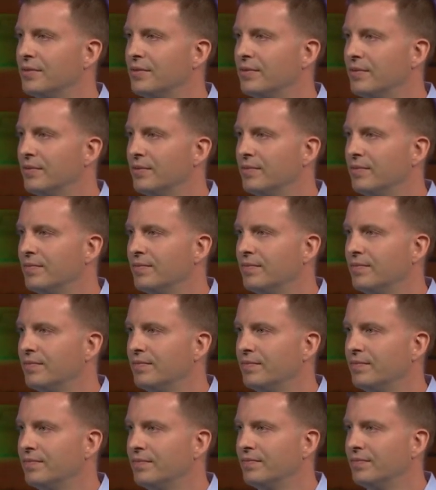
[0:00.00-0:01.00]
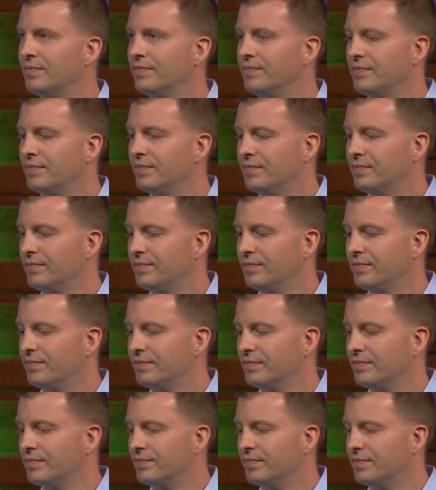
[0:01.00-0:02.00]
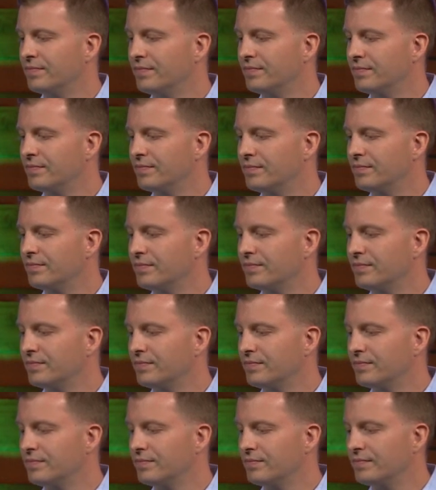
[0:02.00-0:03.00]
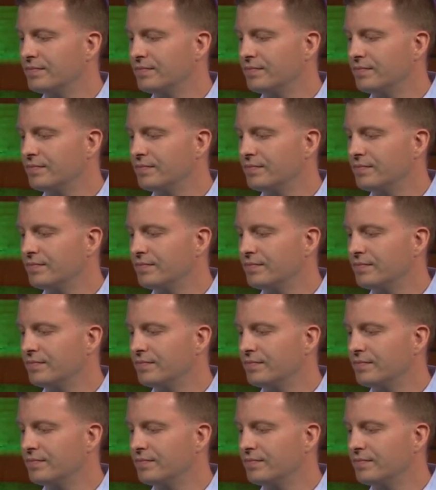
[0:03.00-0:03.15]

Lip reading: No one is speaking in this clip.